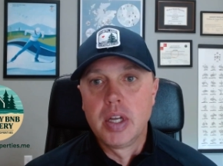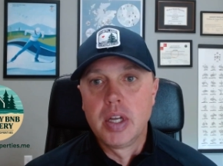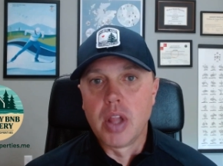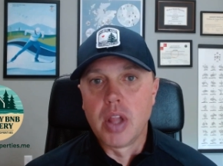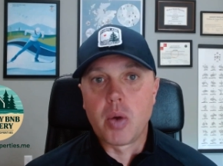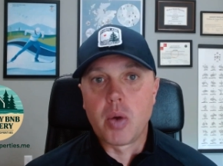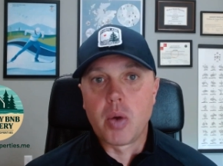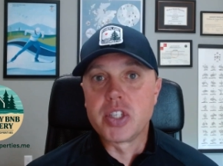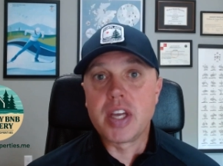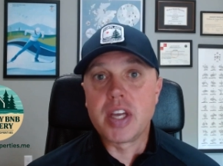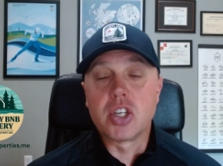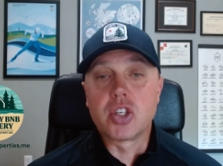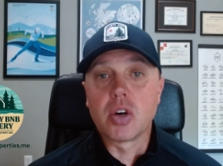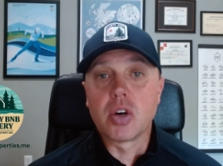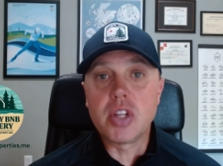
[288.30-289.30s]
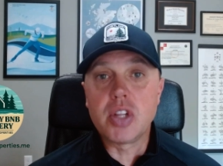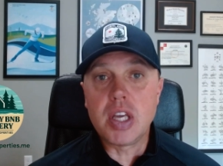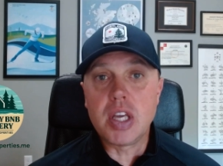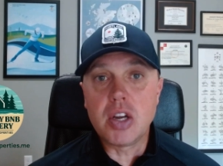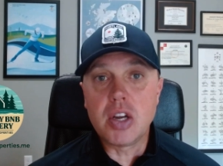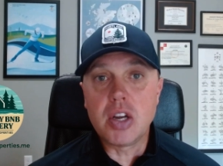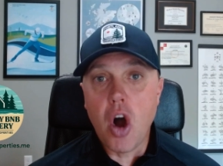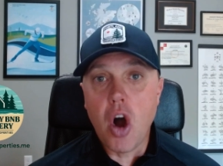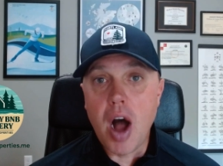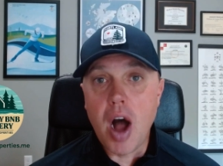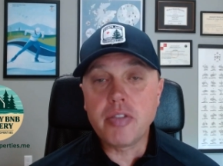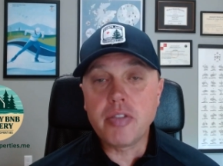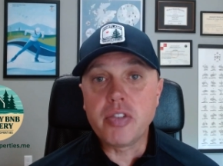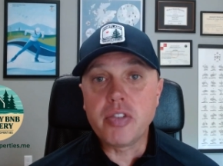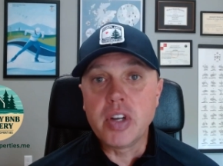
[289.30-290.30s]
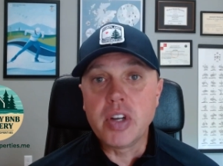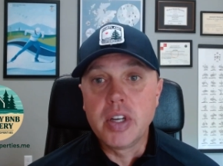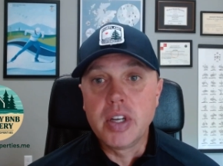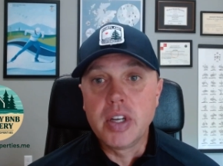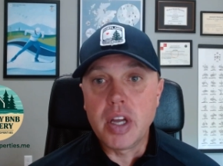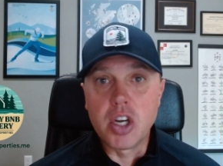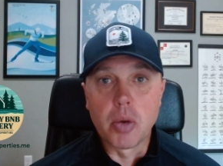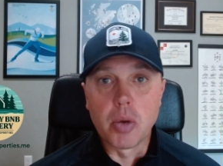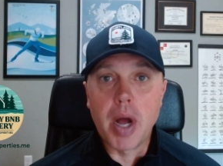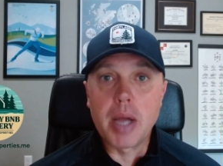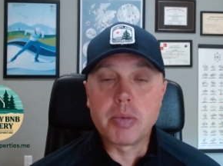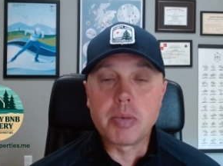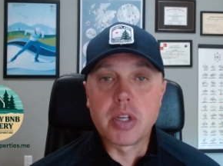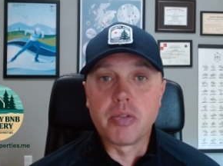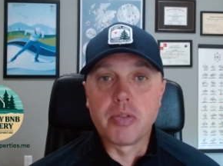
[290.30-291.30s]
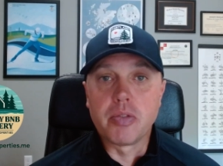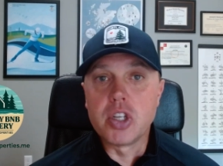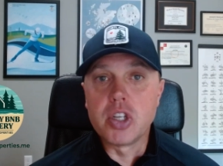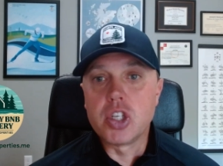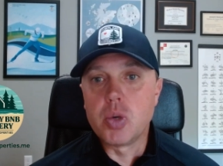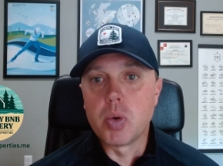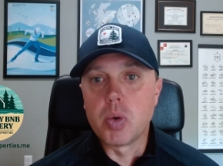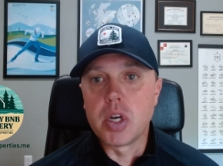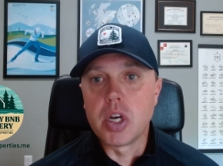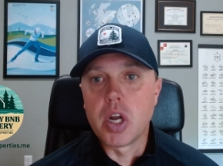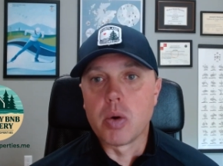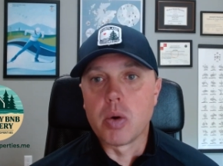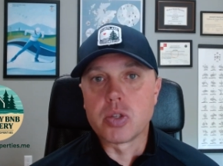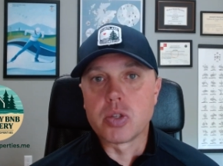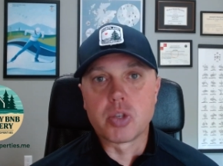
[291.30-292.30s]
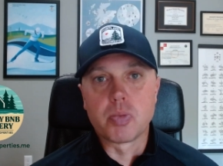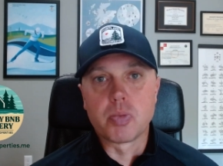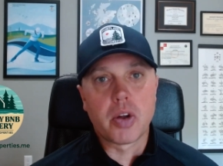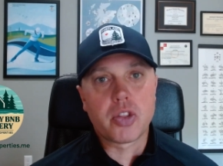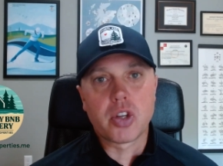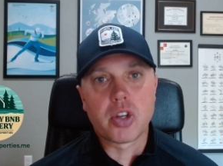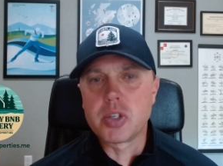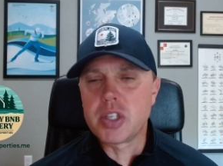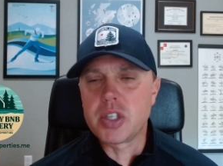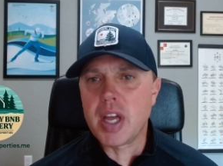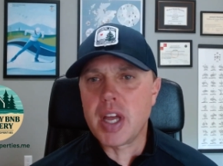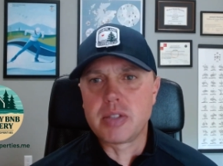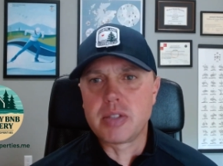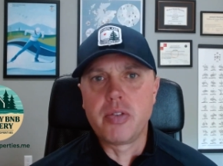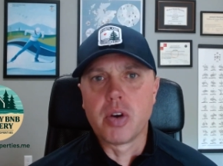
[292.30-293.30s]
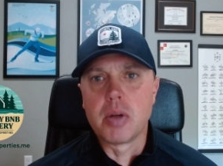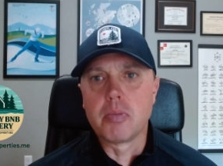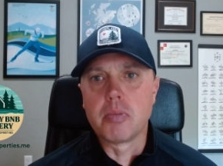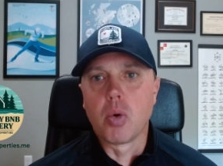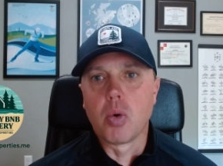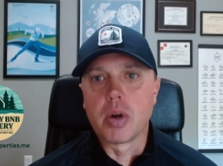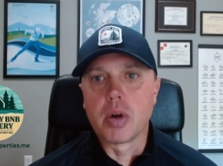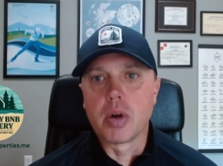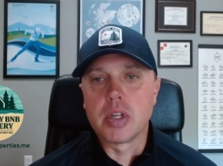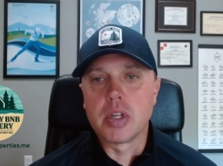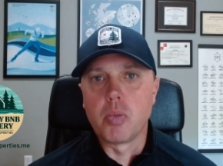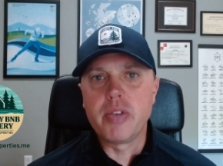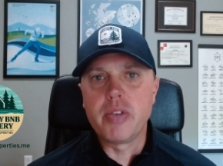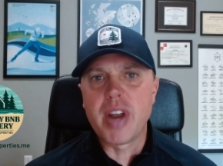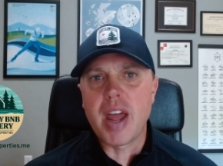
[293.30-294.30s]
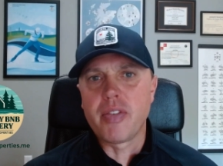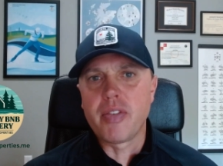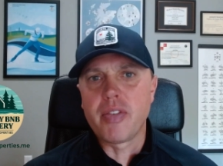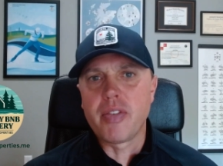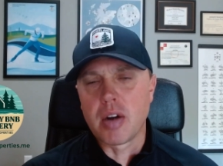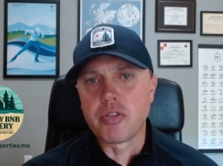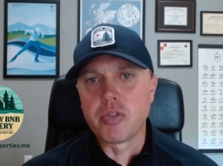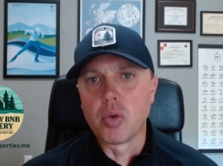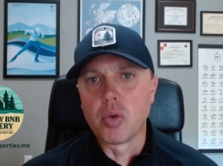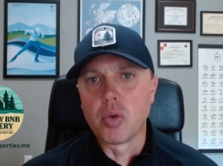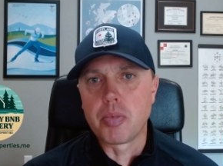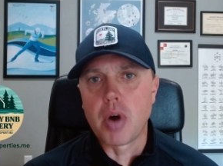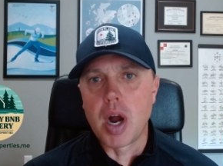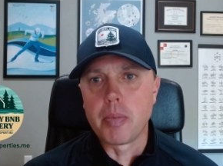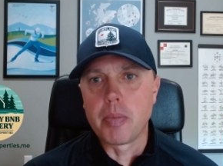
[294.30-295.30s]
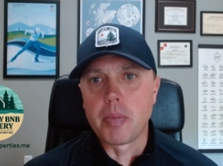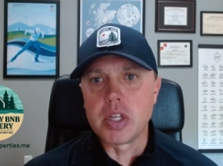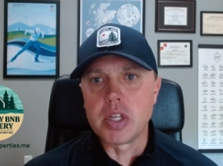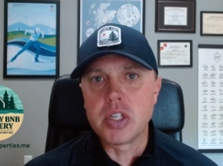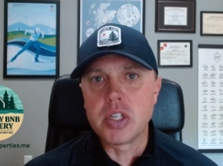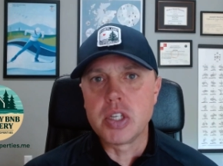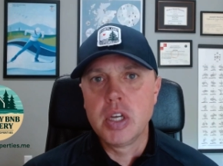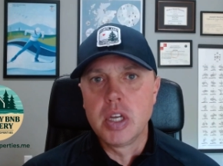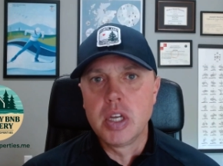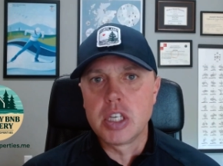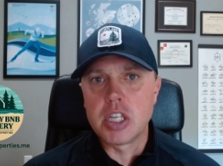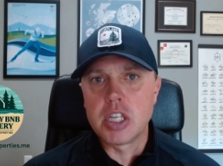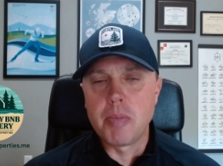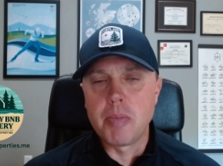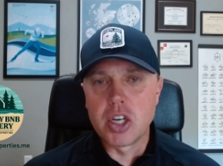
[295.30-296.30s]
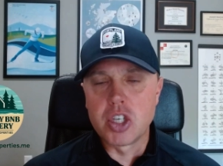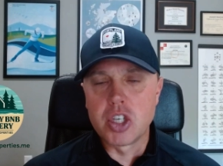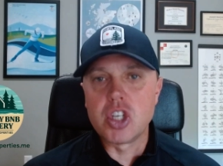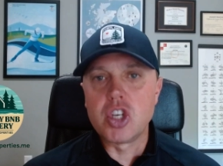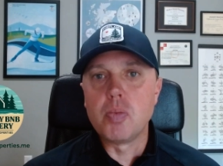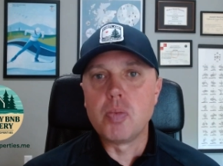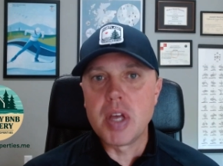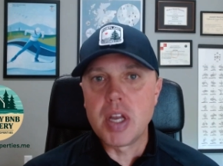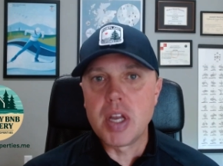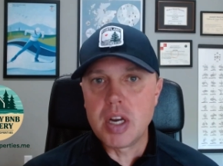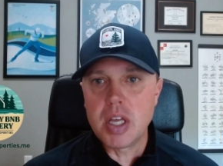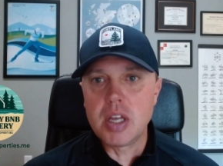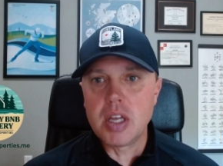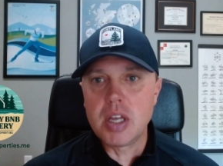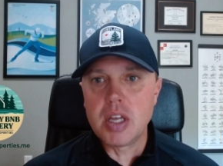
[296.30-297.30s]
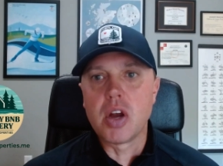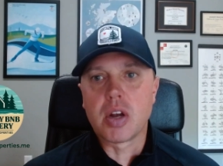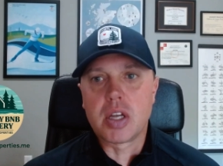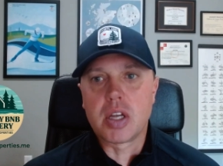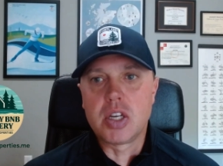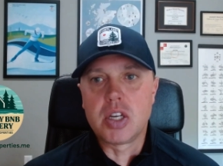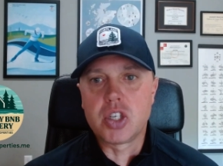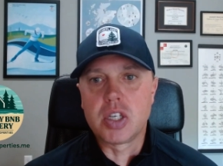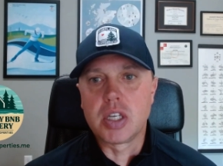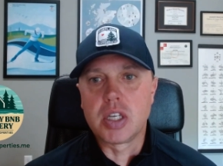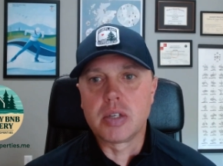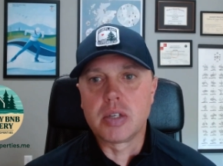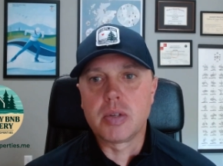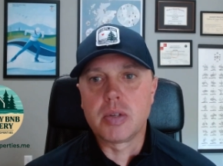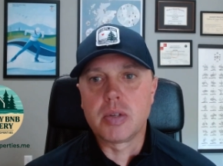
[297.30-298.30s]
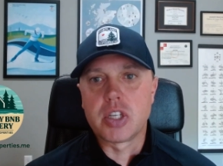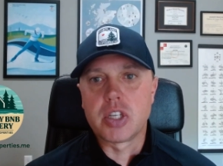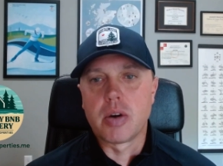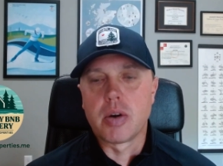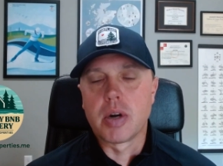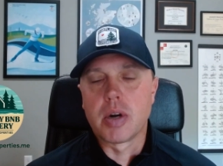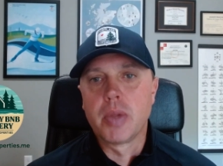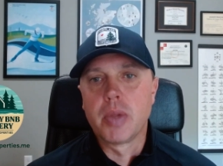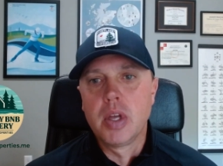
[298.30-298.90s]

Likewise, they could turn the heat off and your pipes could freeze and you wouldn't know it. So smart thermostats are very important. And we even have that in our Florida properties to manage the humidity and the air conditioning, et cetera.